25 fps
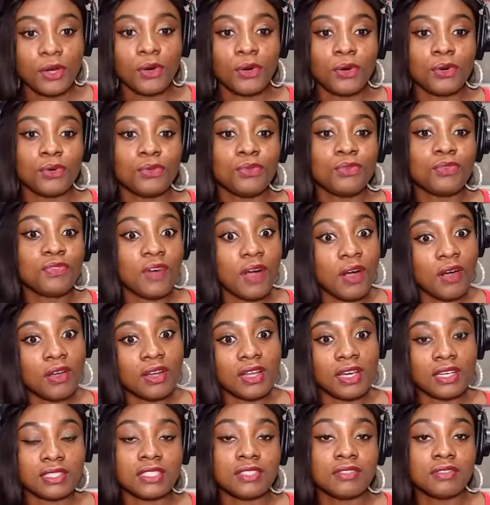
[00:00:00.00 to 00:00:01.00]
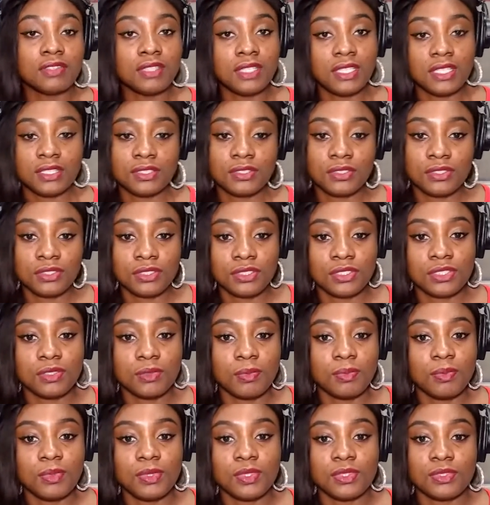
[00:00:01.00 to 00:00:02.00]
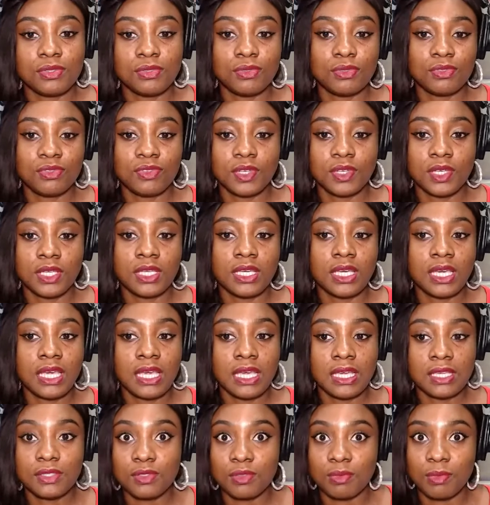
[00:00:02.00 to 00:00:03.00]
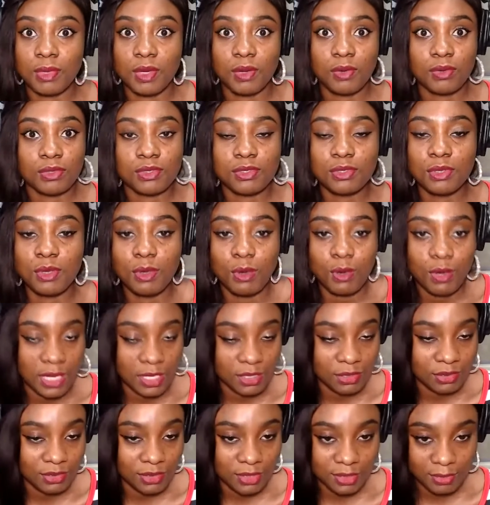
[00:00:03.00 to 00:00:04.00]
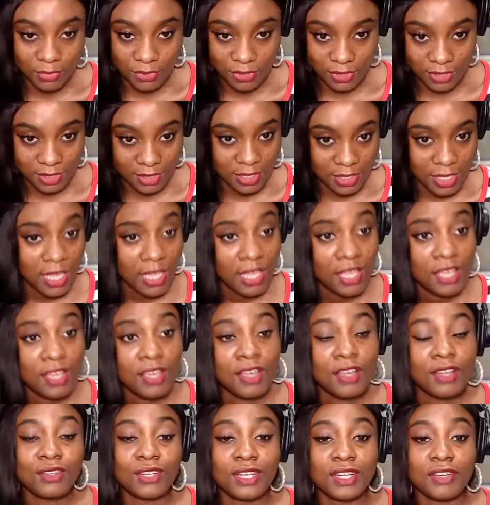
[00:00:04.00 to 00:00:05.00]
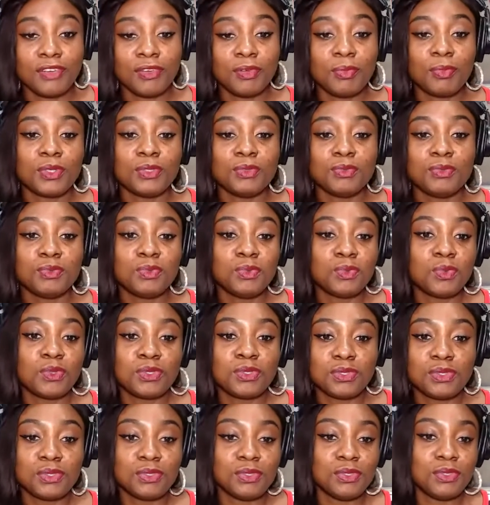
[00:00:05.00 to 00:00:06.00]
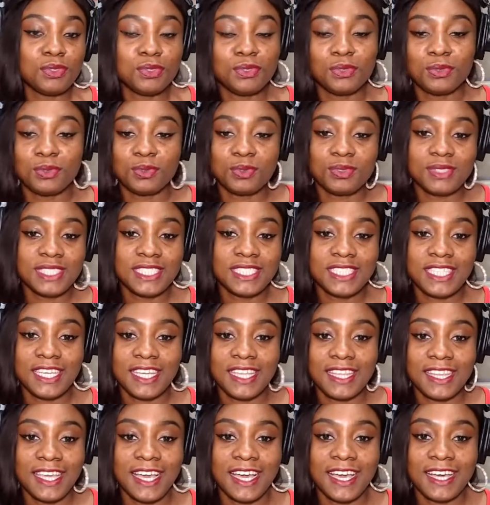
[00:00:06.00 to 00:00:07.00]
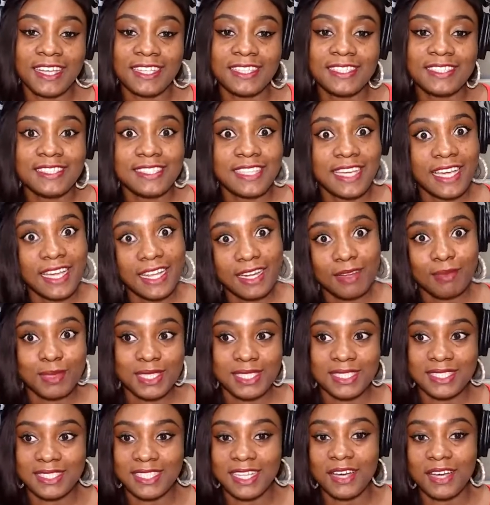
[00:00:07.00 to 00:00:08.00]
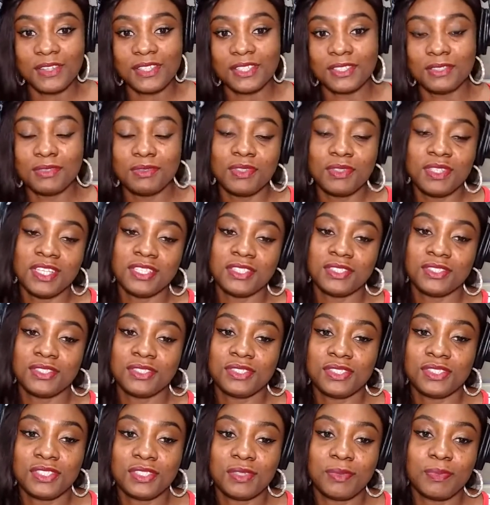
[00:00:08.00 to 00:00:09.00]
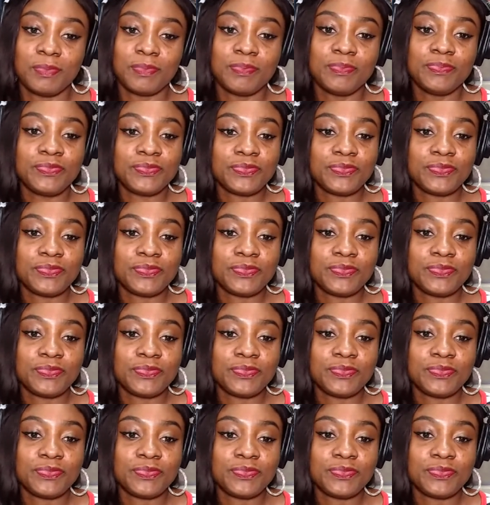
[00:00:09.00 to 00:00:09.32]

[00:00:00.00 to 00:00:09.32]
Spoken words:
or you found out a relationship is over? In case you might want to go anonymous, not everybody would want to, share their dilemmas now in a relationship,